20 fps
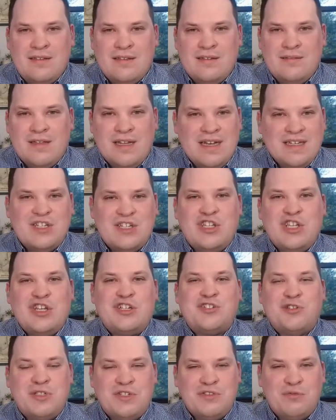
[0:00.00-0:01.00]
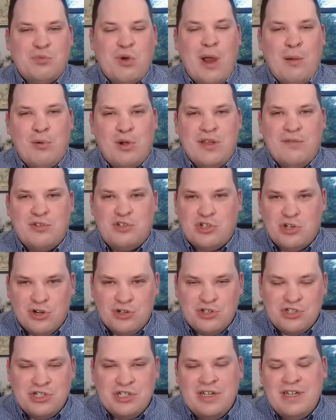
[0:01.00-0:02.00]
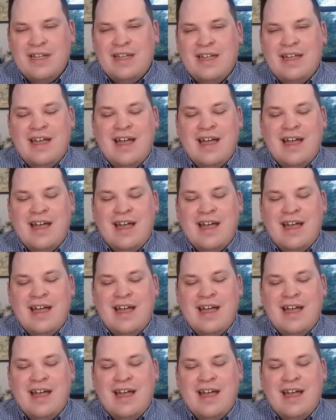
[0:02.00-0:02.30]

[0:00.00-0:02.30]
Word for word: that isn't the exclusive property of a church.